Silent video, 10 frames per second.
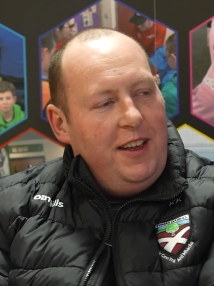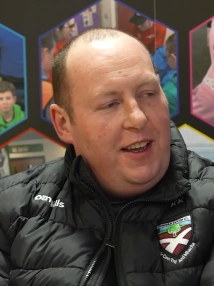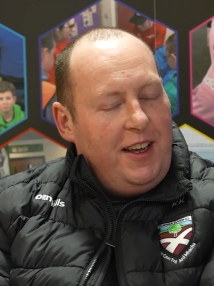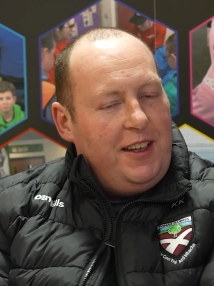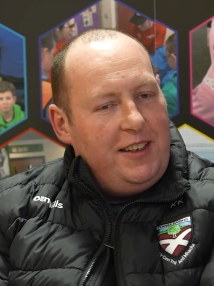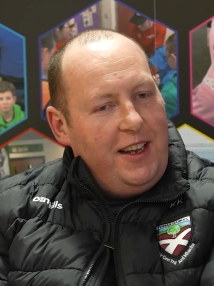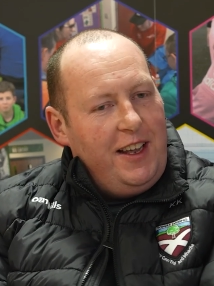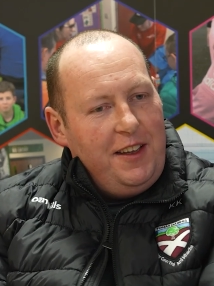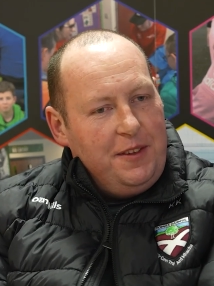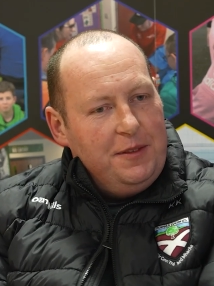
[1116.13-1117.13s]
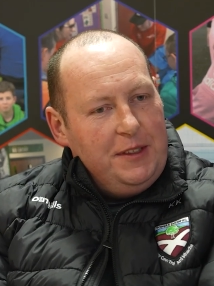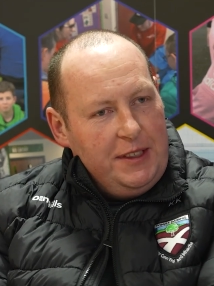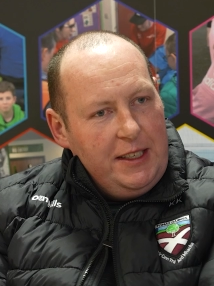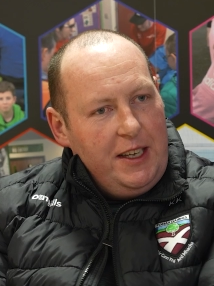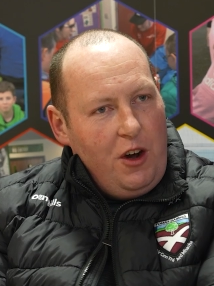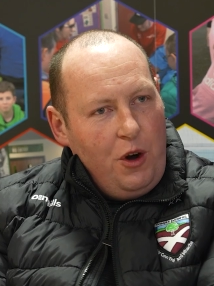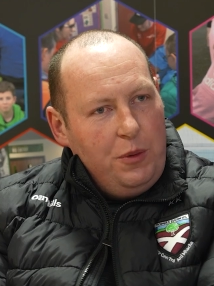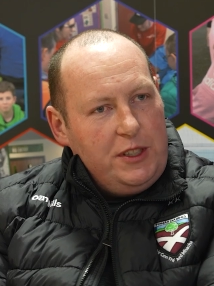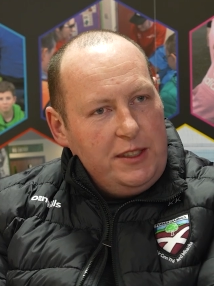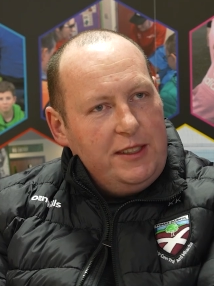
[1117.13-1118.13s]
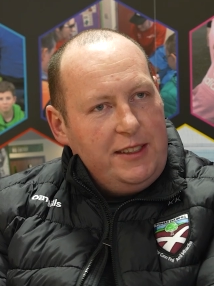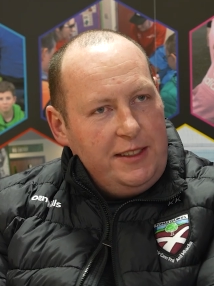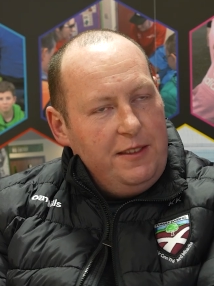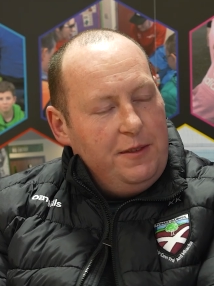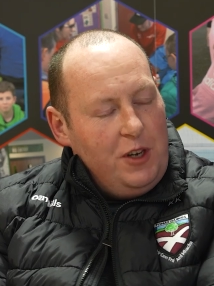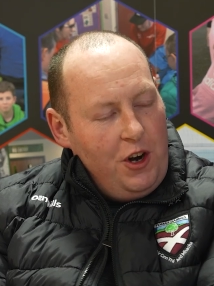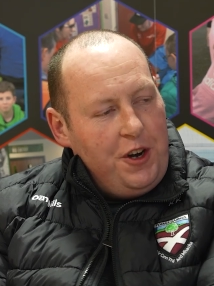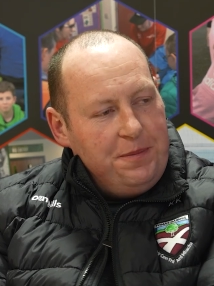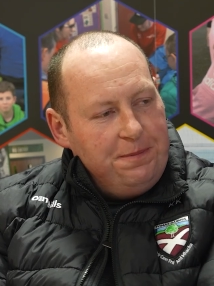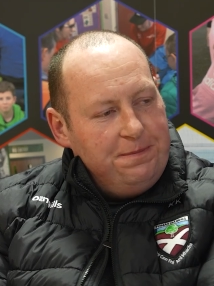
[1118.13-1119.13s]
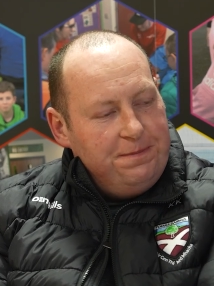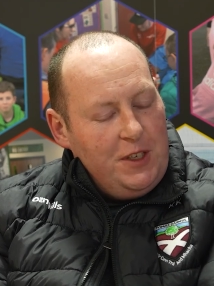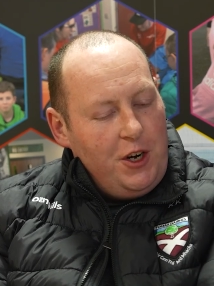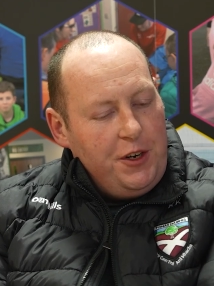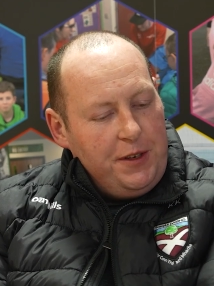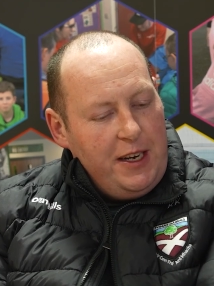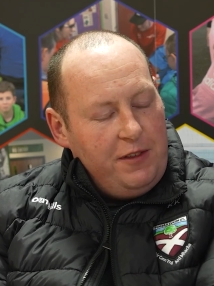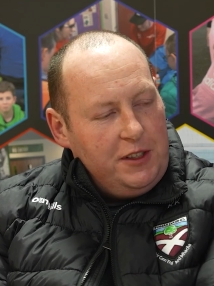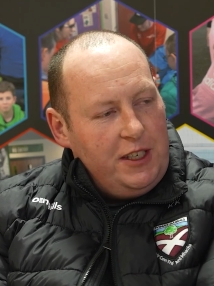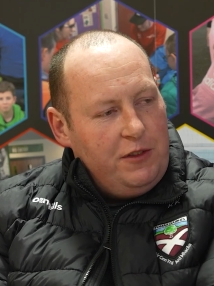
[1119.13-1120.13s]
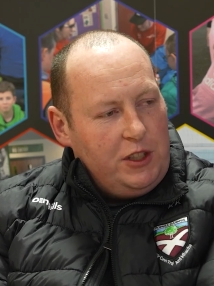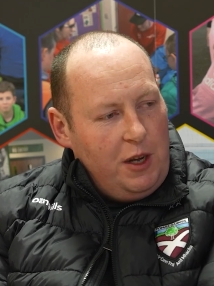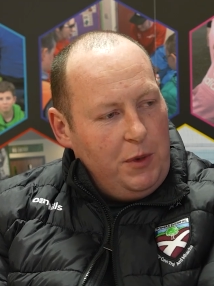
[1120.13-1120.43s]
and always learn, never stop